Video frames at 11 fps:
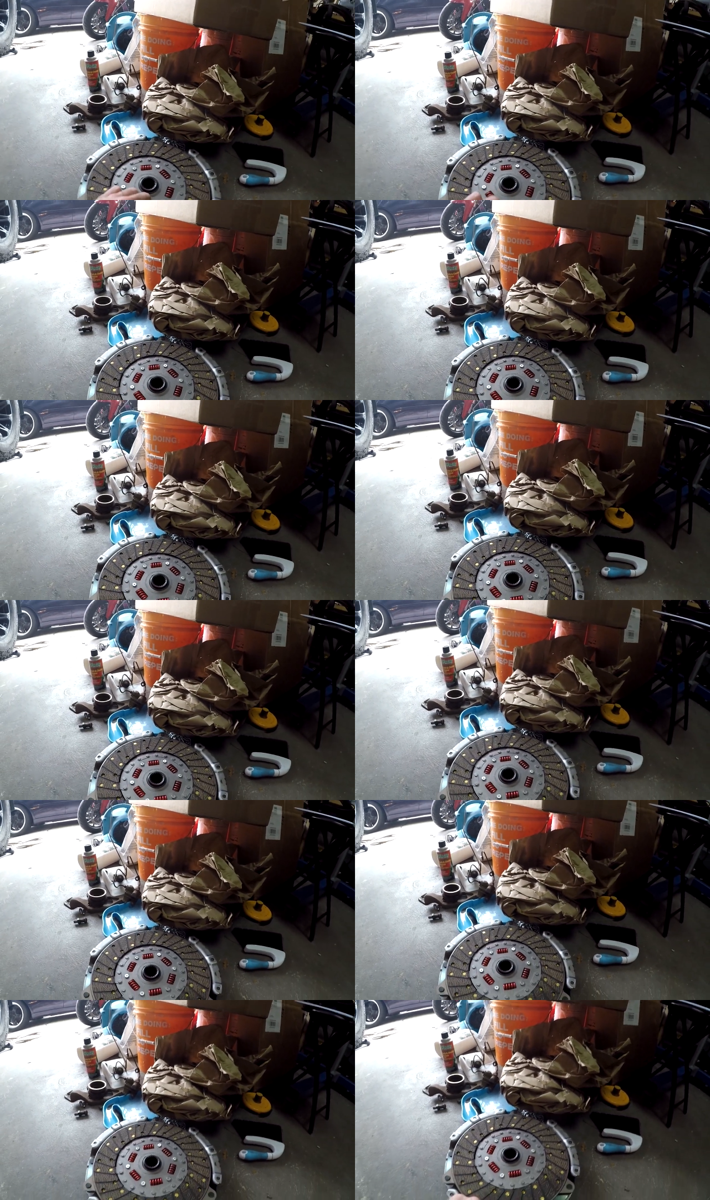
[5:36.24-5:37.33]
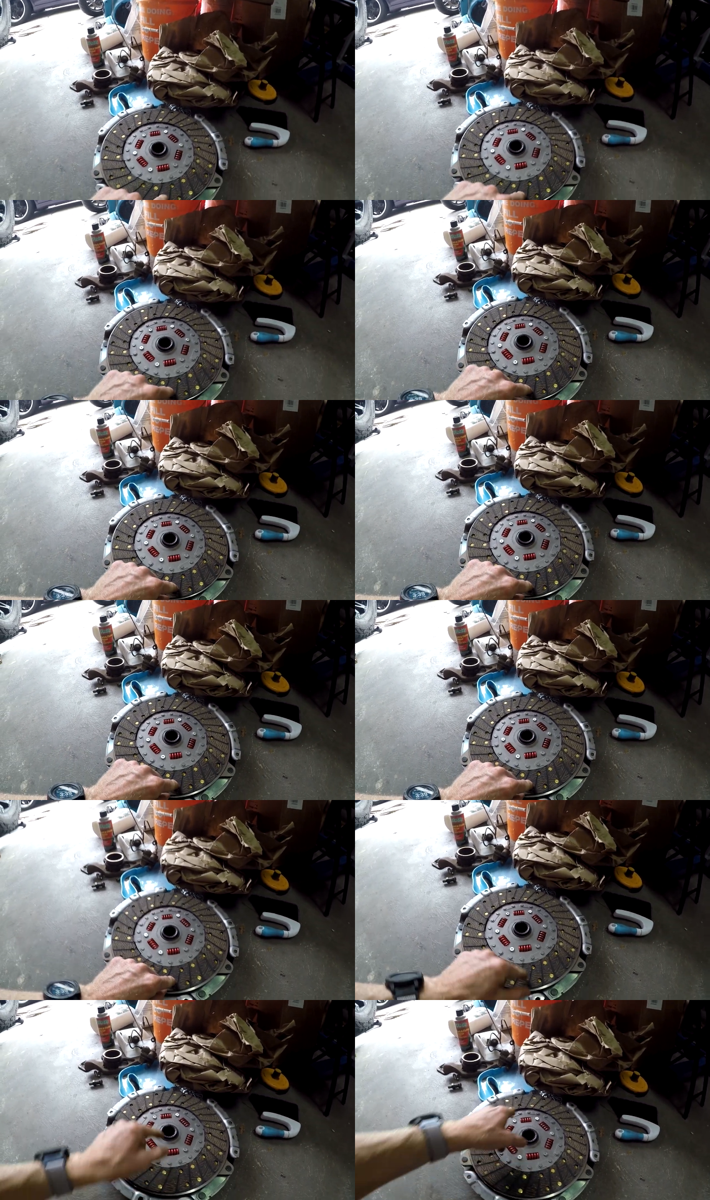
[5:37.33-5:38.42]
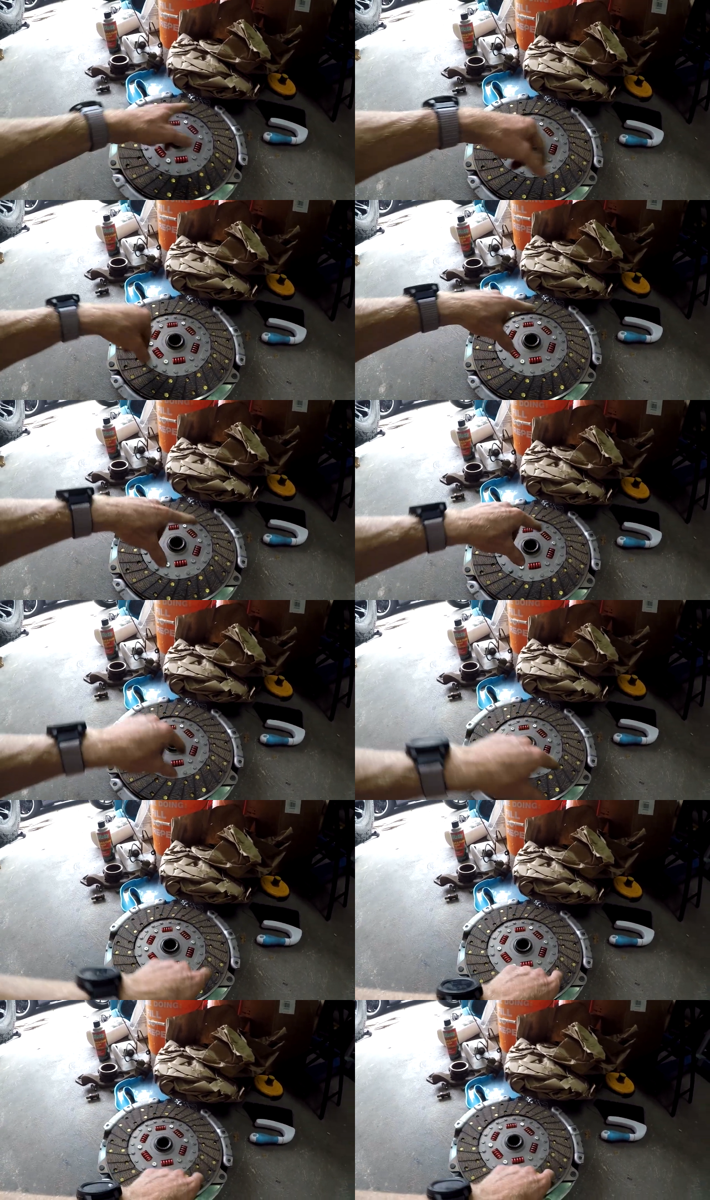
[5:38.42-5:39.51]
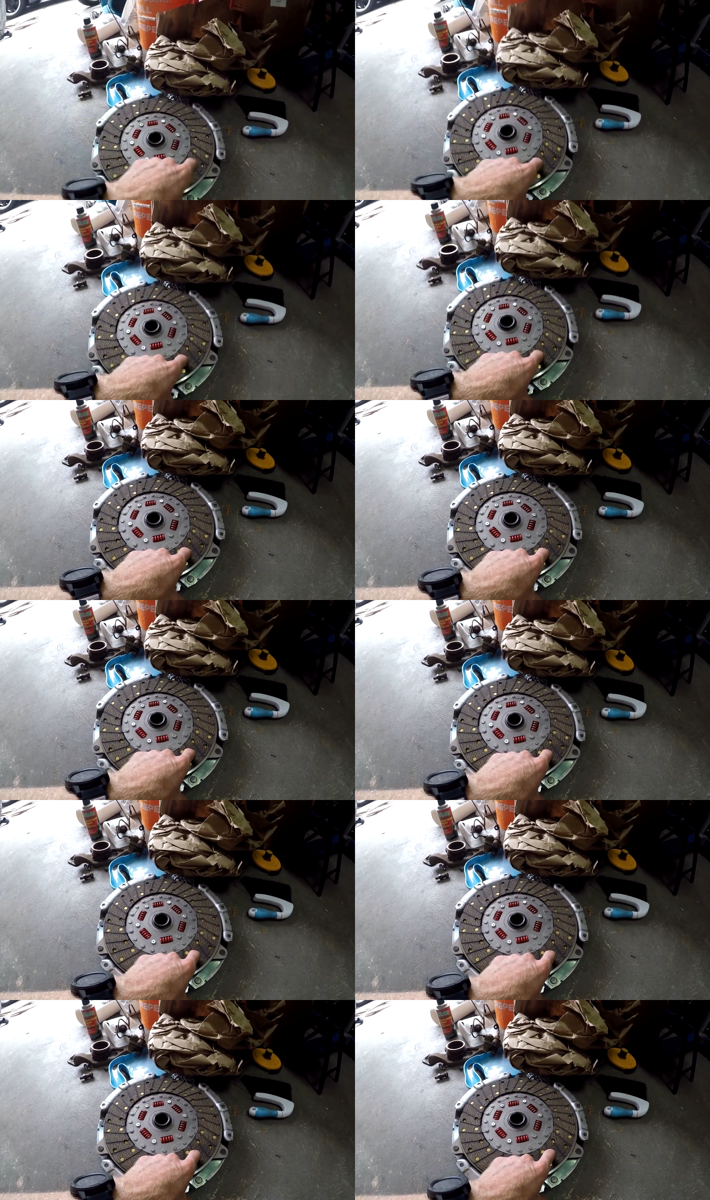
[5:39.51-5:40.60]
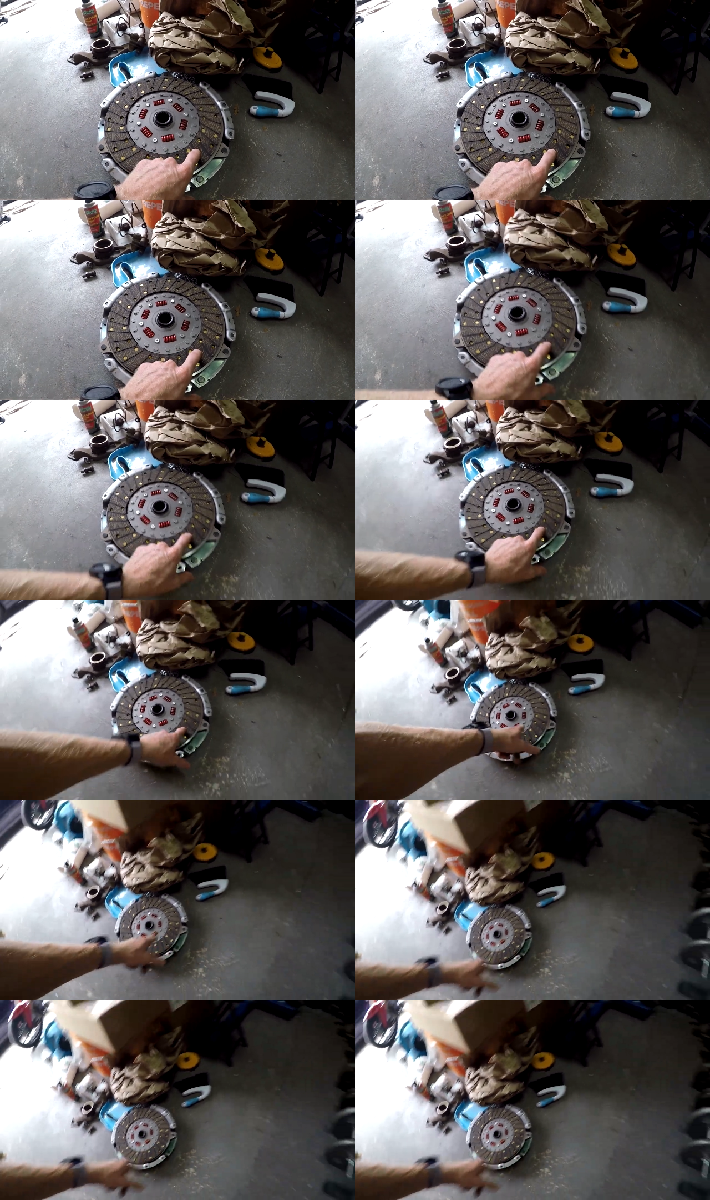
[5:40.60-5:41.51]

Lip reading: No face is visible, so there are no lips to read.